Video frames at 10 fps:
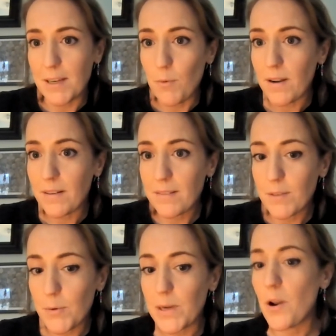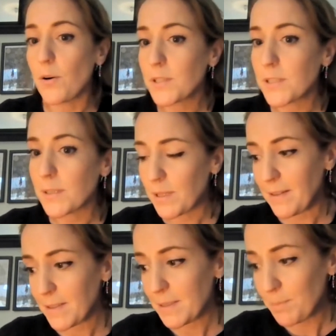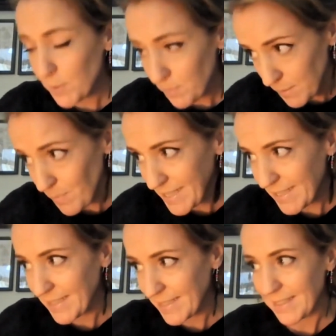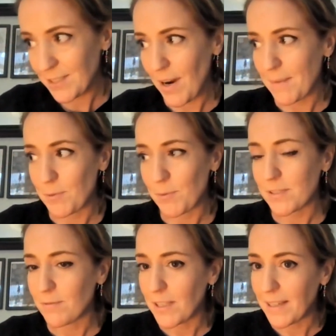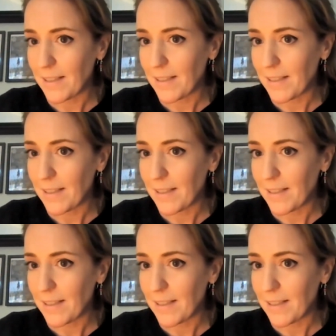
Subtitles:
were no subspecies described. It wasn't really